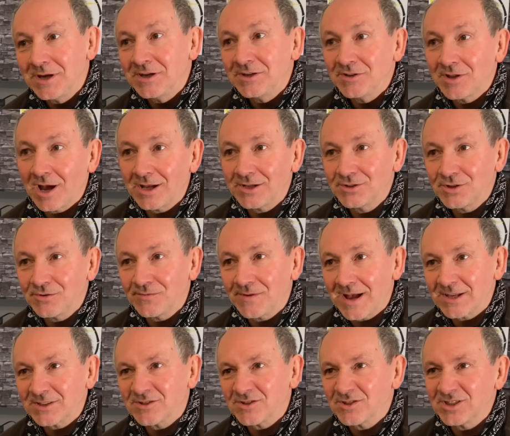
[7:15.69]

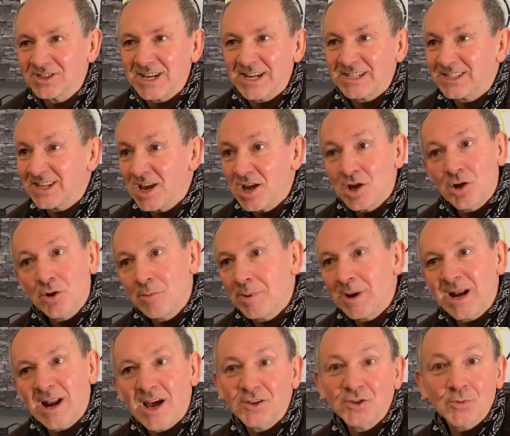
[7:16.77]
2006, it would be
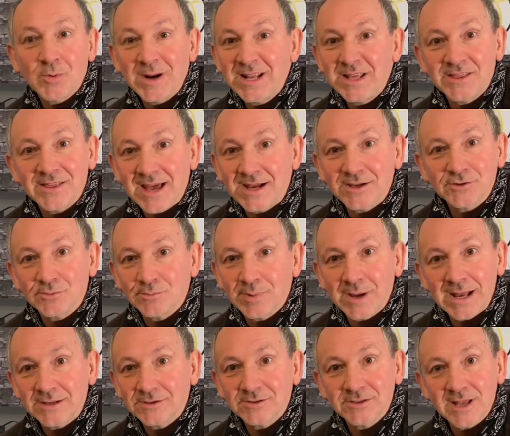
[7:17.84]
like
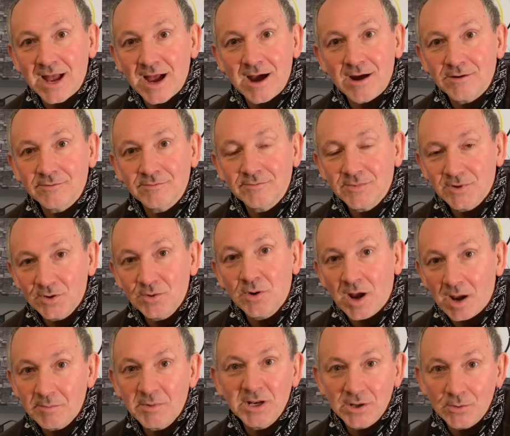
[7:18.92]
£20,000 now. I
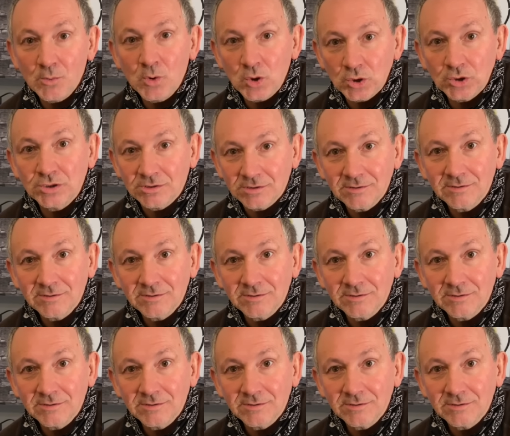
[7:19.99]
mean, it would.